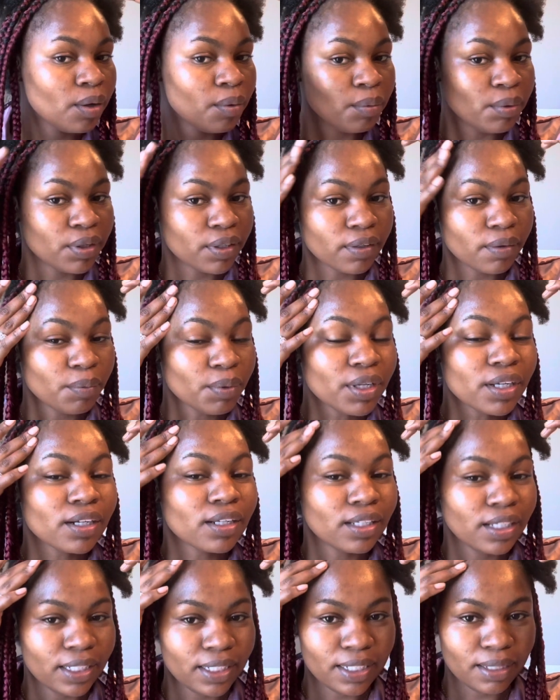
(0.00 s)
We're gonna
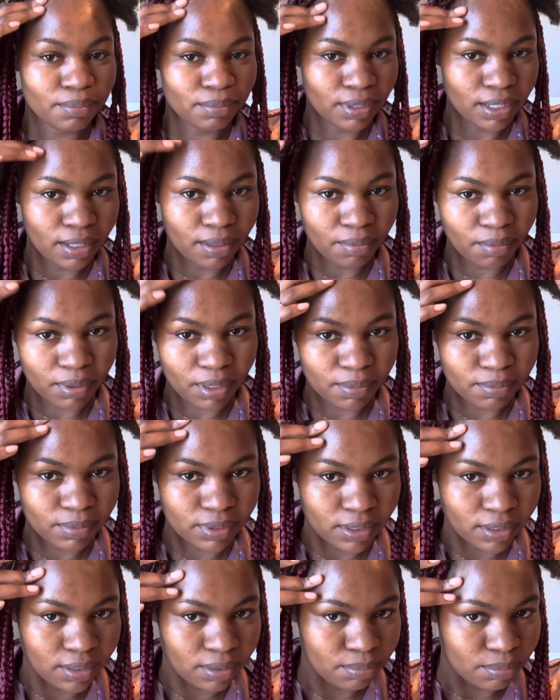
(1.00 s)
lay them down when I'm
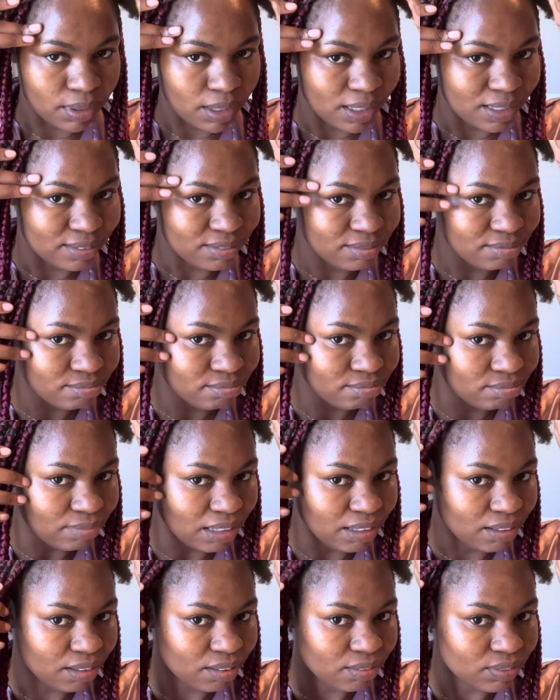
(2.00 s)
done, but I don't
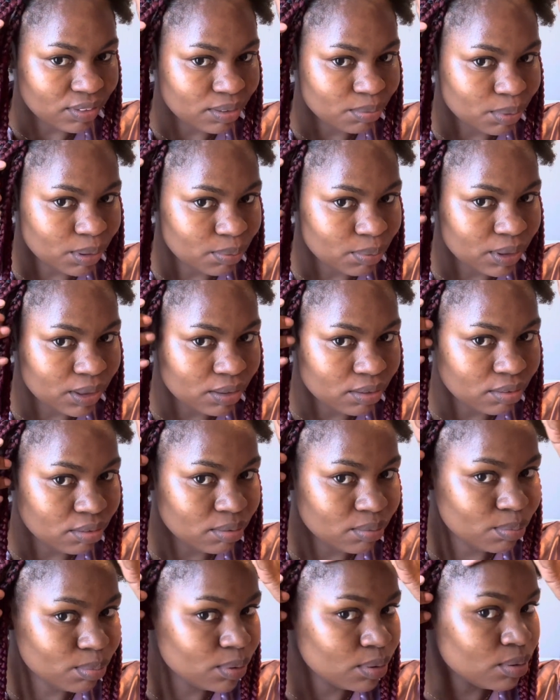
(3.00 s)
think I have any baby hair here,
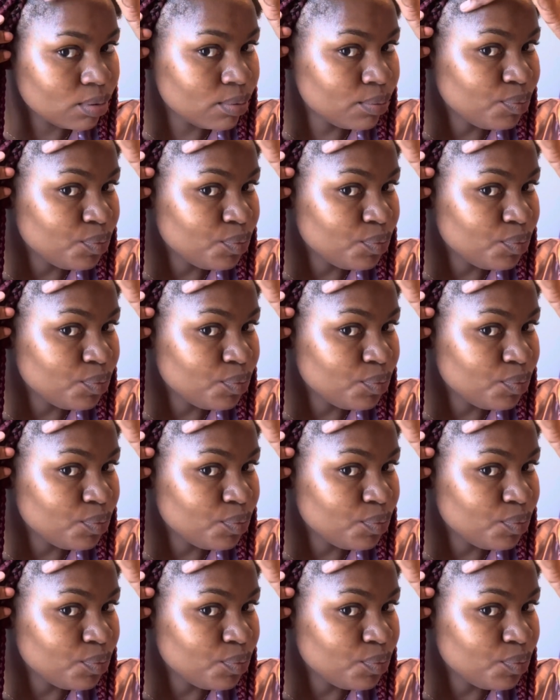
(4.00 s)
but